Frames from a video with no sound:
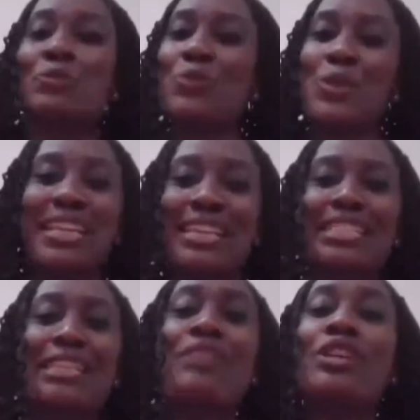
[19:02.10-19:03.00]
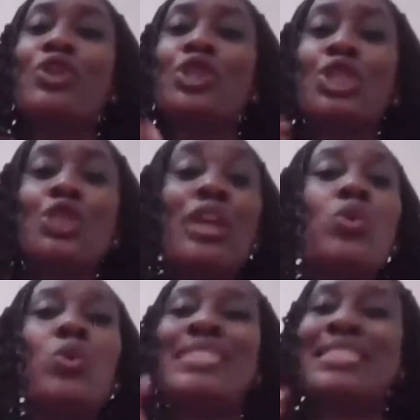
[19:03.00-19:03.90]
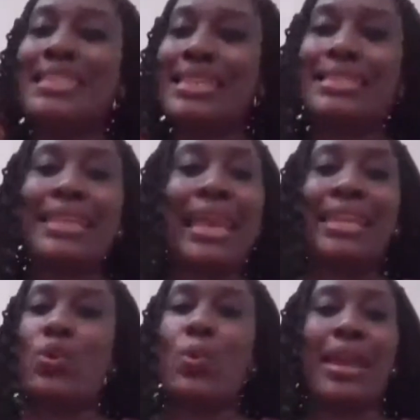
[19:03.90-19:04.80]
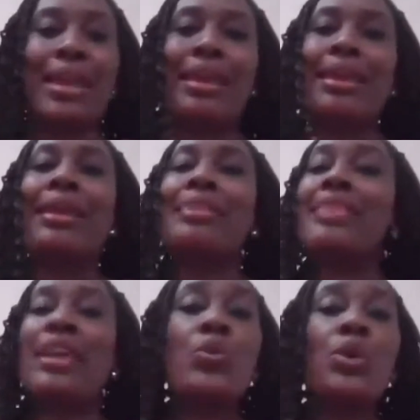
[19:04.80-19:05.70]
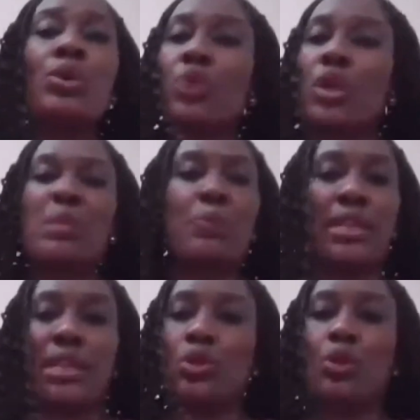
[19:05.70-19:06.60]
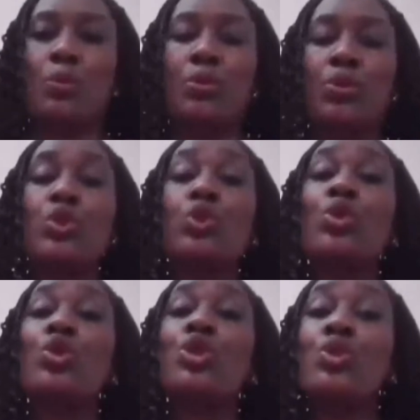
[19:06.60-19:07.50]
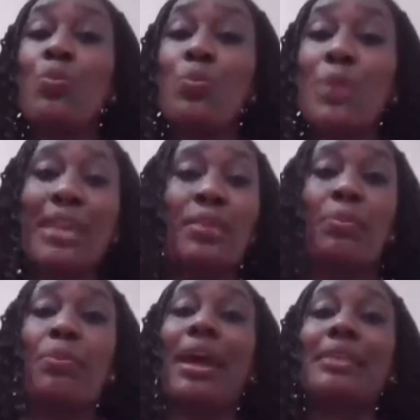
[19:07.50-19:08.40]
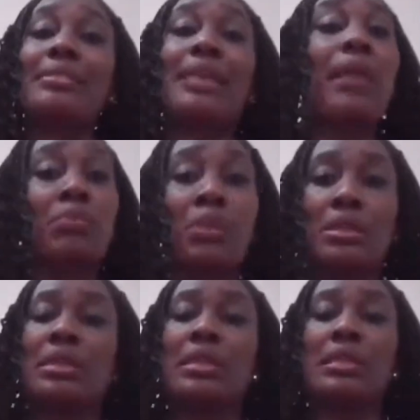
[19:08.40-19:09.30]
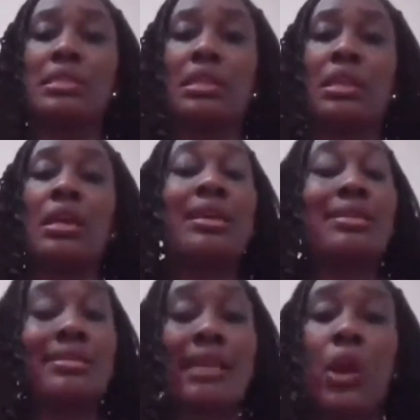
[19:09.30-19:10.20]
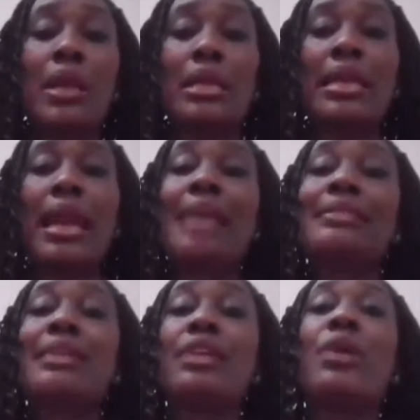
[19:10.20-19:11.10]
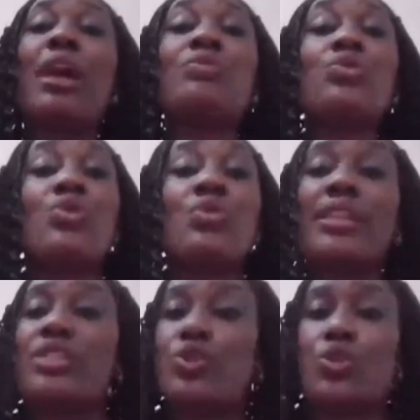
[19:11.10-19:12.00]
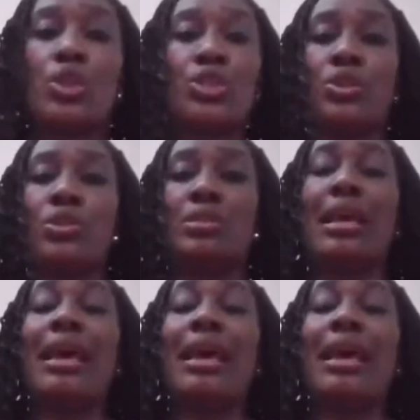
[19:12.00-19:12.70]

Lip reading: model it, if your children don't see it anywhere, they will not pick it up. So you pay the price and model it. Secondly, I said you have to create structures